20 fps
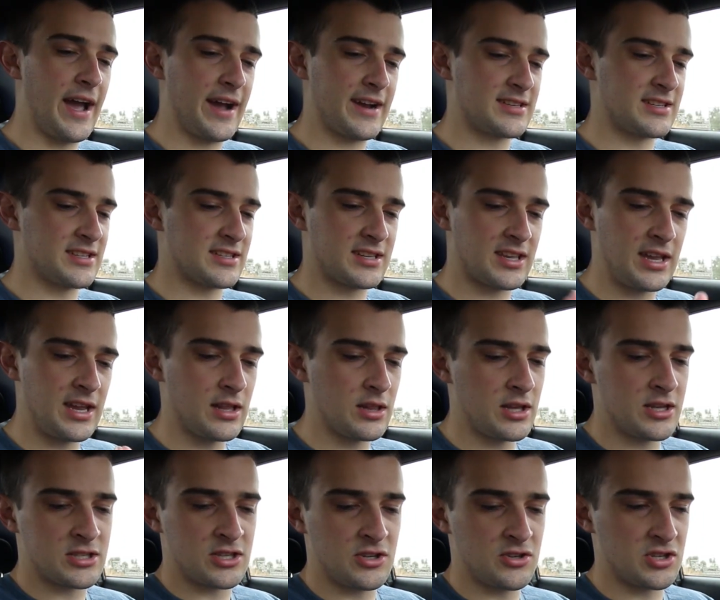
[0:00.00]
Access
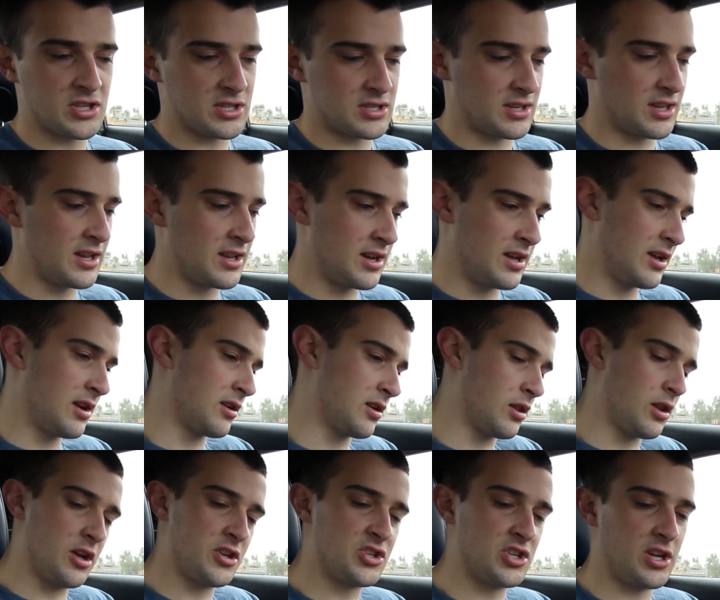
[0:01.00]
keyless. You just get in,
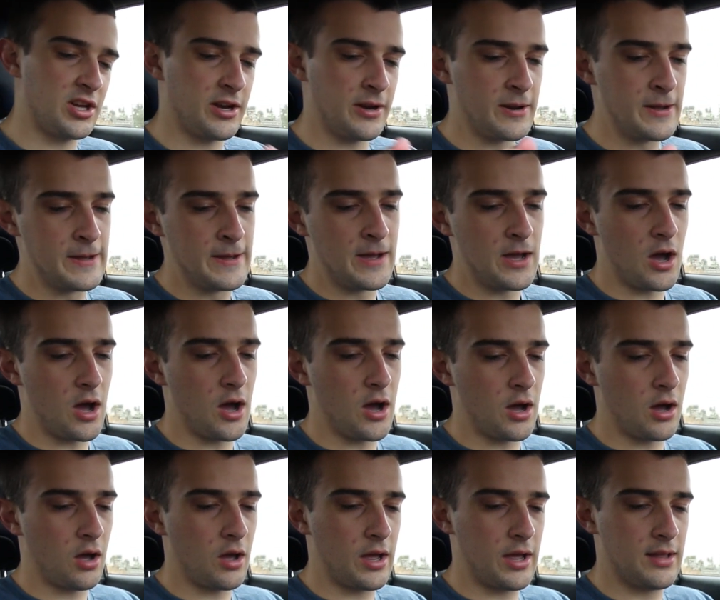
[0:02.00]
clutch in,
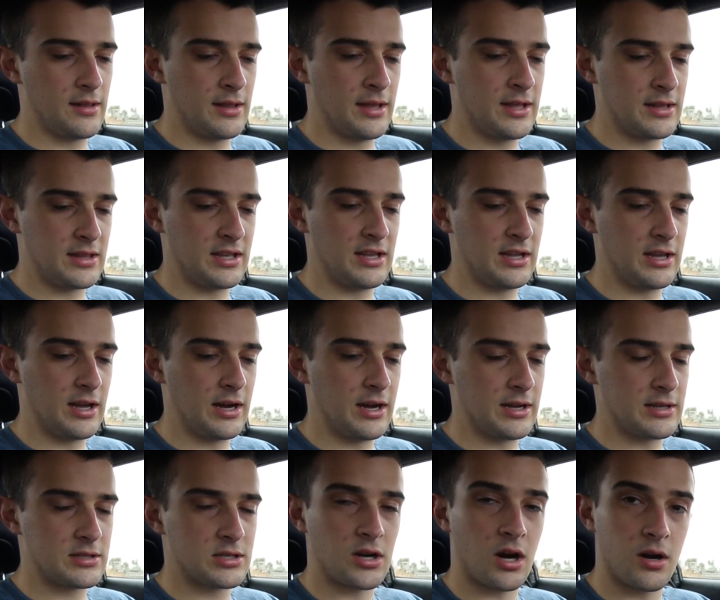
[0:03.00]
and hit
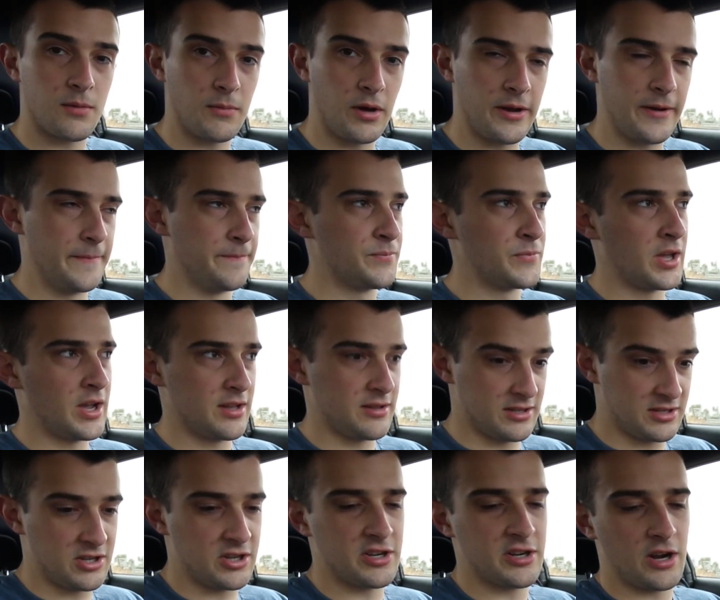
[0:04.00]
the start button, and
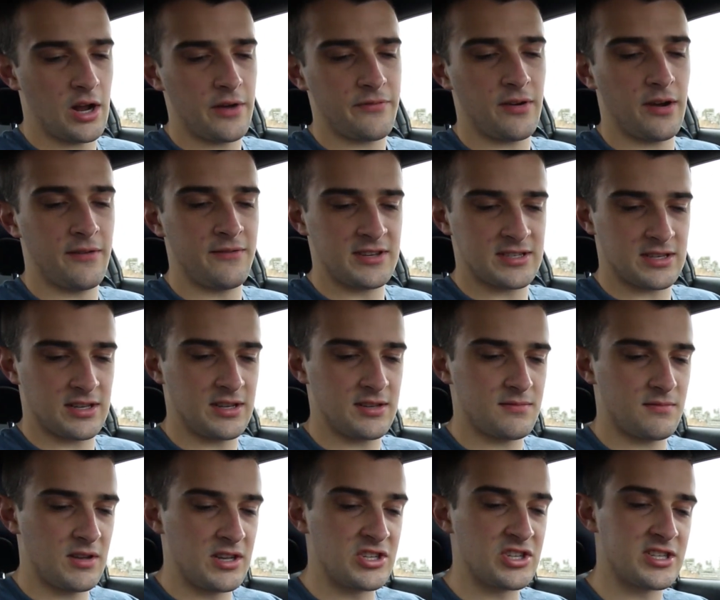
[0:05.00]
then turn it off, obviously,
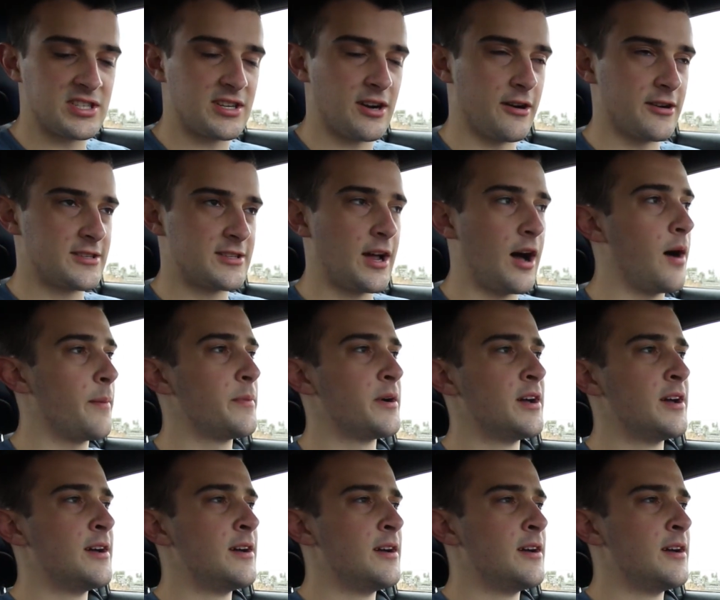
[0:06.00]
engine start stop.